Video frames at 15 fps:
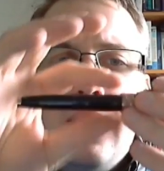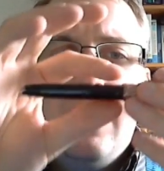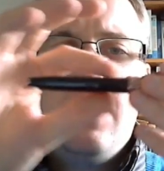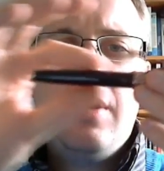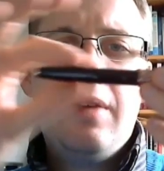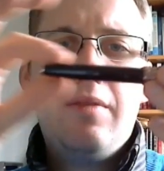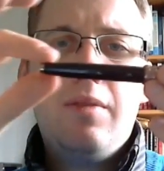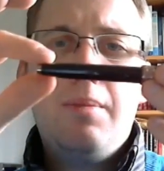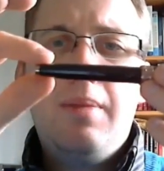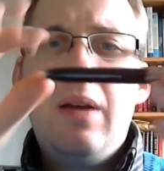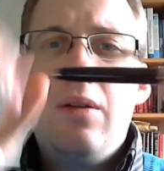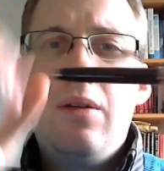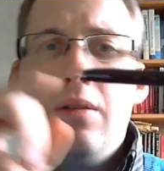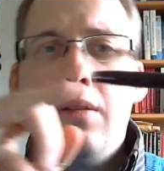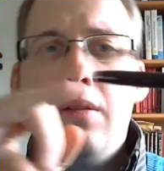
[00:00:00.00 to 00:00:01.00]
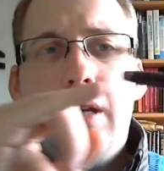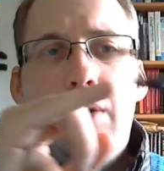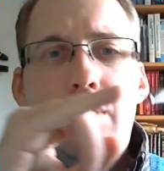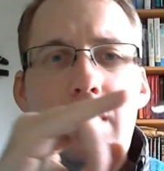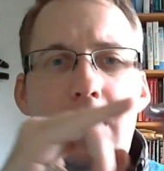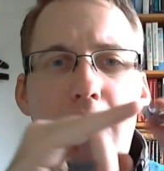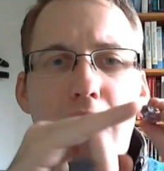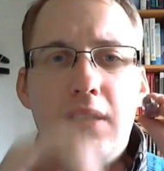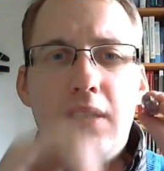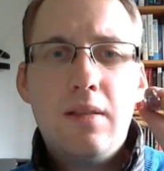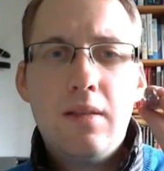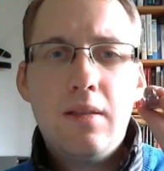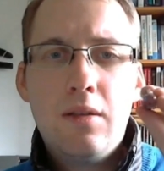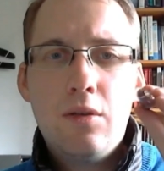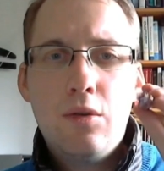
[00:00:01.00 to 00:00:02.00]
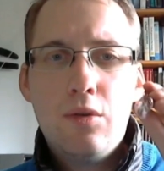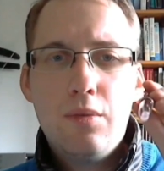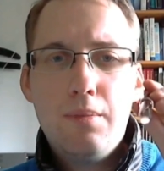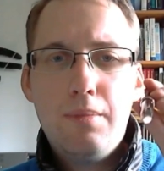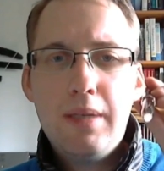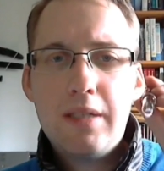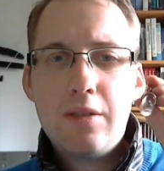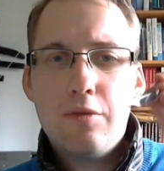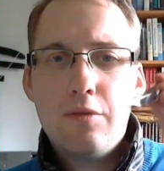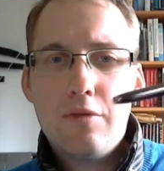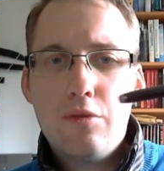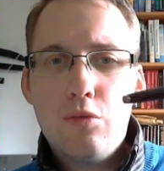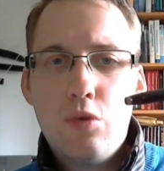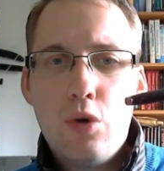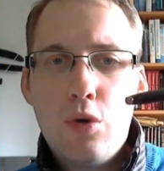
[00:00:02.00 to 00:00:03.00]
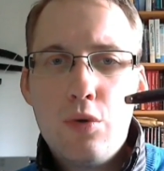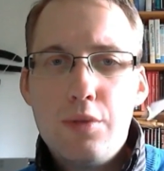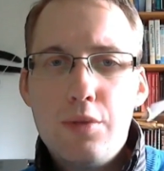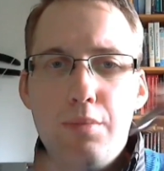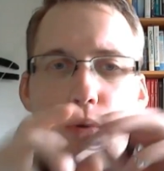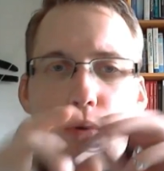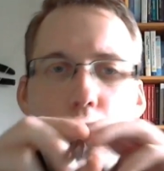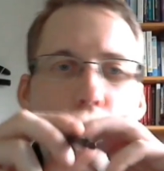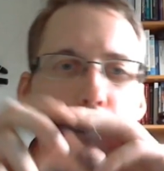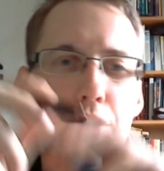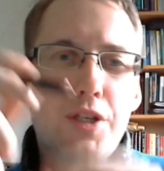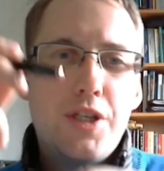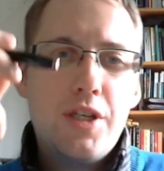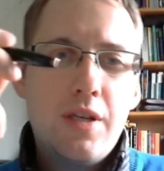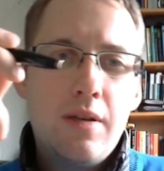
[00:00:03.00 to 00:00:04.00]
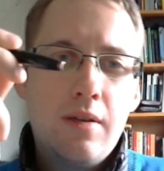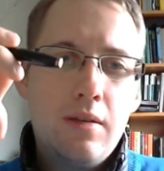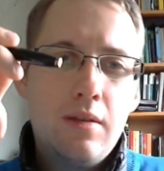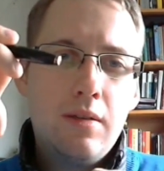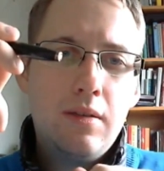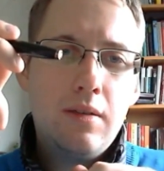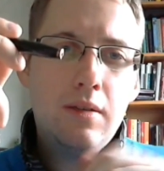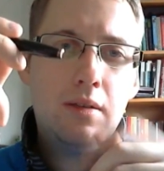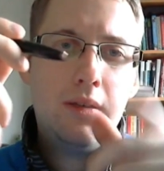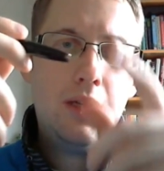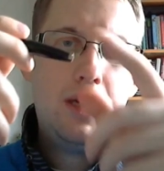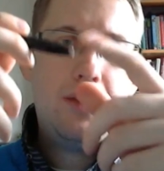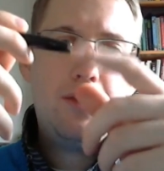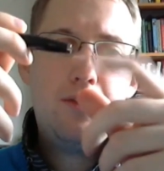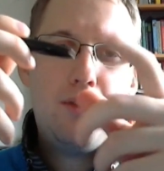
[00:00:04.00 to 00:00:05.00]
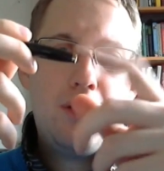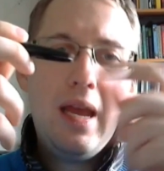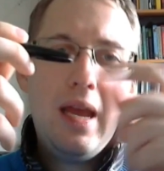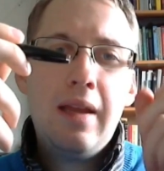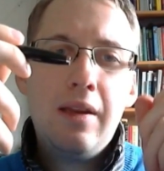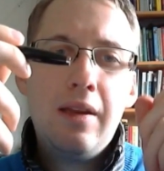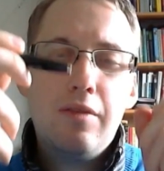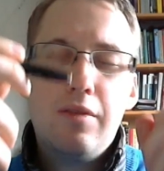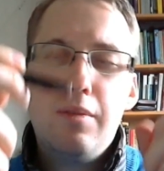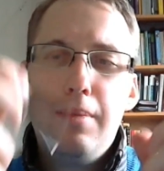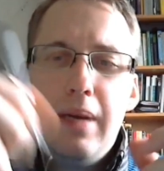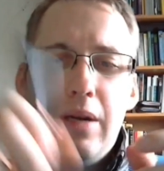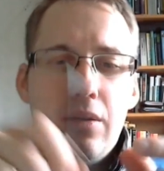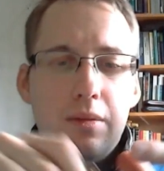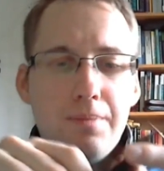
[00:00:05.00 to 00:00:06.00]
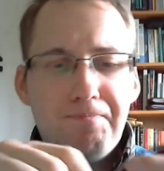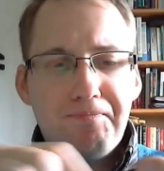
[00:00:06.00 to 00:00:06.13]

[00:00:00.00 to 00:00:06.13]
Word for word: we have the barrel and we have a little bit of rose bronze at the very end of the barrel.